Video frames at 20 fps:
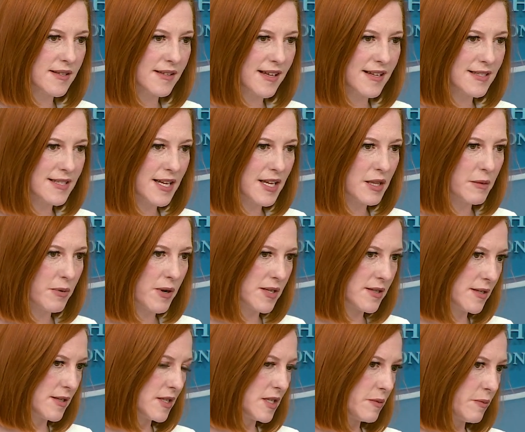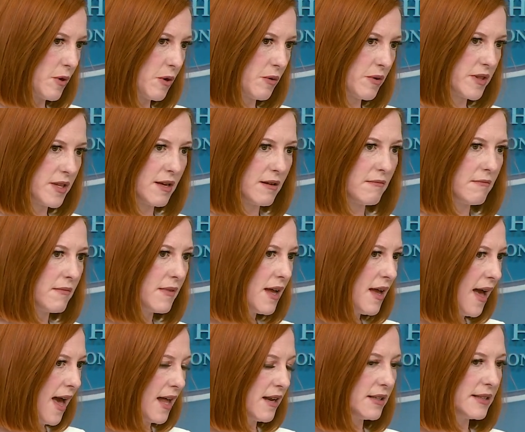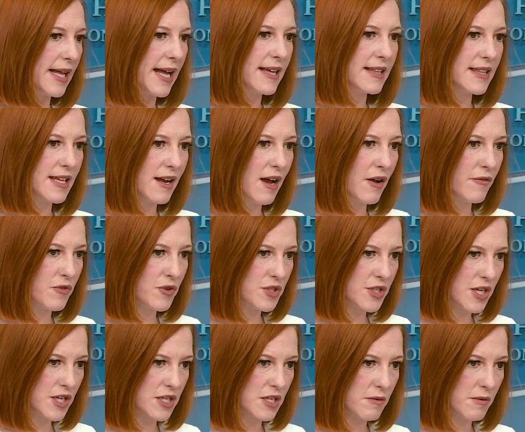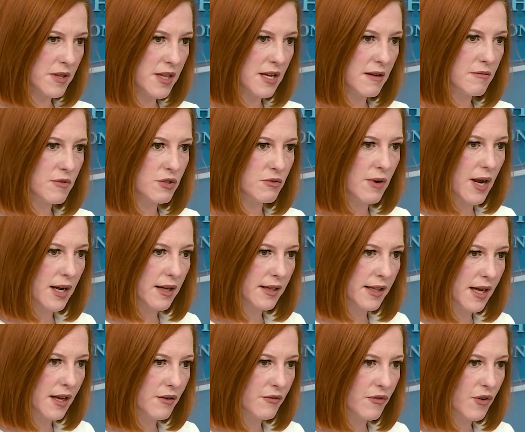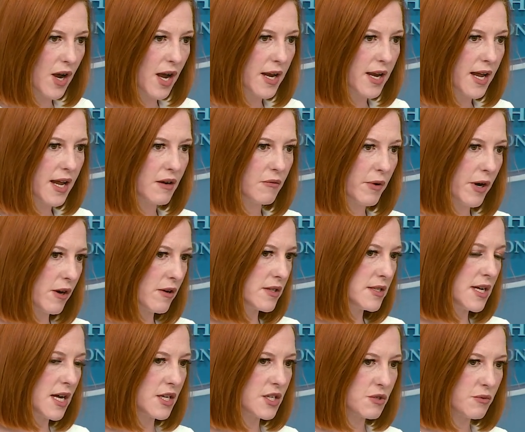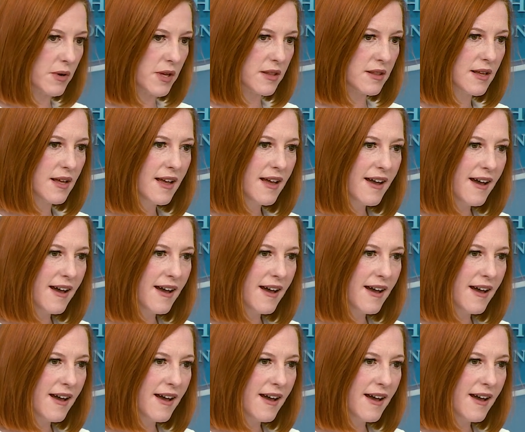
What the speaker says: Zelensky. The president spoke with him, had a lengthy conversation with him directly on Friday, and we're in touch with